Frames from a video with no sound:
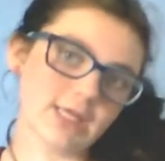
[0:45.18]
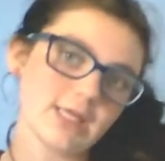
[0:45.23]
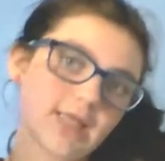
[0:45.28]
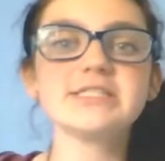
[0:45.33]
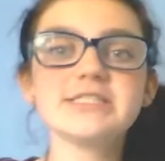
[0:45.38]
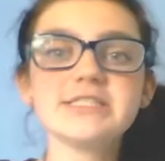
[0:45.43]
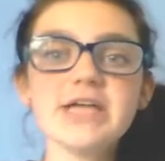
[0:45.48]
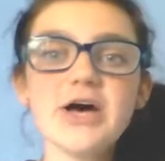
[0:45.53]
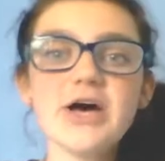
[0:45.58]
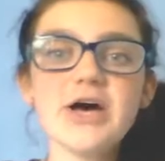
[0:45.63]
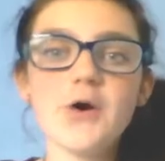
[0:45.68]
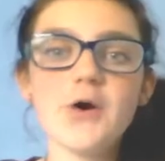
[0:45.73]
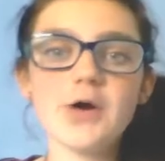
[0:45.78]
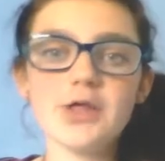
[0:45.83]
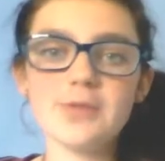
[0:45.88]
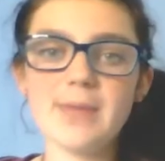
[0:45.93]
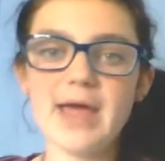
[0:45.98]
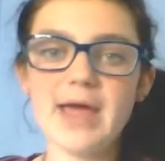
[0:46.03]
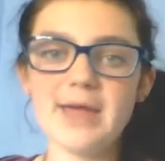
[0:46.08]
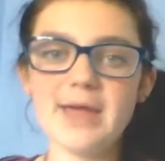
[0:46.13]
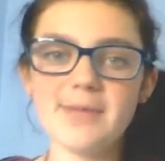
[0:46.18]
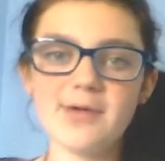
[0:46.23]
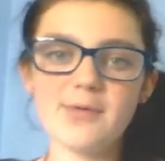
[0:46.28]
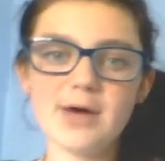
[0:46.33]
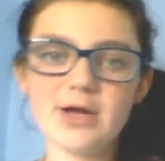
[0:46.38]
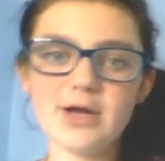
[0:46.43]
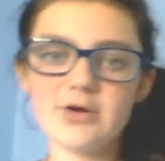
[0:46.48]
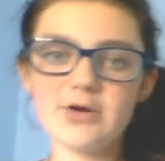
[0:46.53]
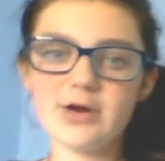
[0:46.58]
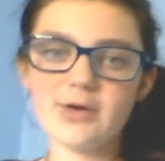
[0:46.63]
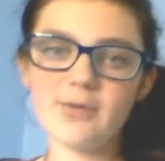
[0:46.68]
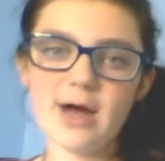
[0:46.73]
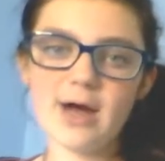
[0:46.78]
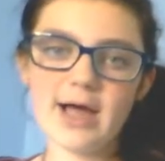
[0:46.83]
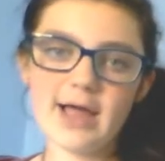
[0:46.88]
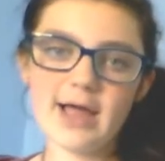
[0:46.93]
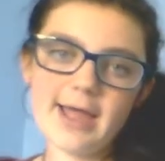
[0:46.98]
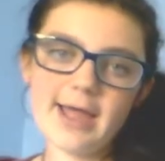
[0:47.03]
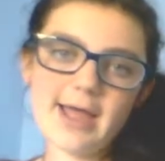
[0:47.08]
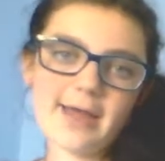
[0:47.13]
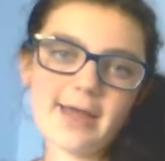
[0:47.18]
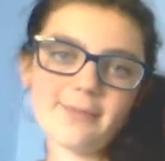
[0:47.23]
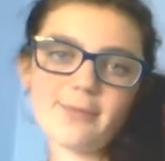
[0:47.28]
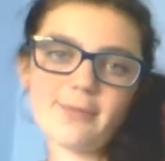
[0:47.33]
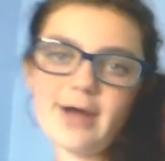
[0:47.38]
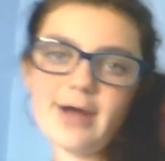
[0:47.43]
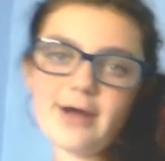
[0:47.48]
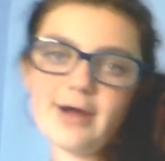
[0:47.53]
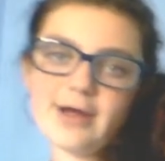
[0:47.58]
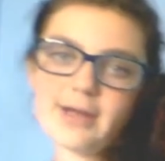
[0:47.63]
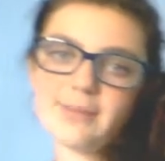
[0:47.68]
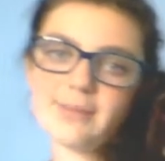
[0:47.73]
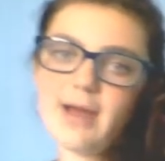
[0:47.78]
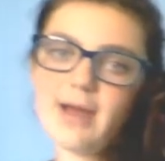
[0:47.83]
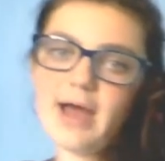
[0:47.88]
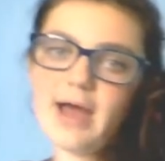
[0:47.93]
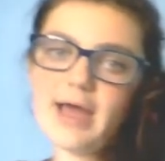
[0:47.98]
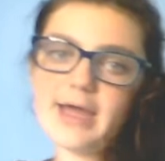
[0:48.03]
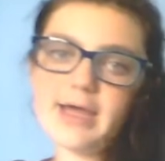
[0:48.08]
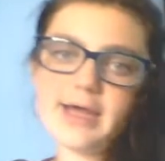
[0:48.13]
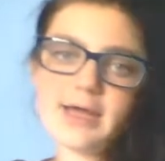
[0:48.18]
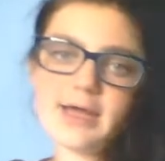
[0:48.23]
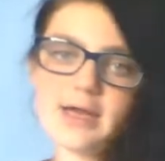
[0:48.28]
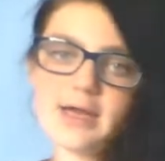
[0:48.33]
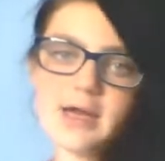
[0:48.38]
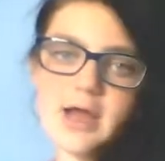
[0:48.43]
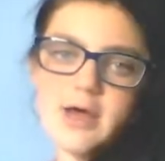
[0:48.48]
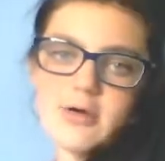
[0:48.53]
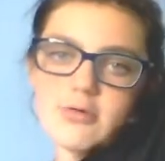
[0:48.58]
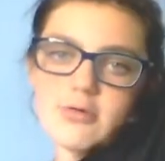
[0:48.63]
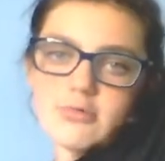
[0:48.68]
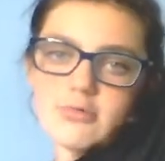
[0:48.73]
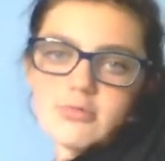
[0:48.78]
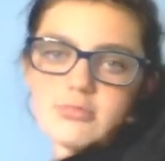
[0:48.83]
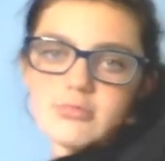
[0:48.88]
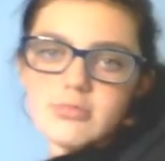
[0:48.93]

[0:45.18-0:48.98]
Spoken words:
So, you may be wondering why I'm wearing my cloak.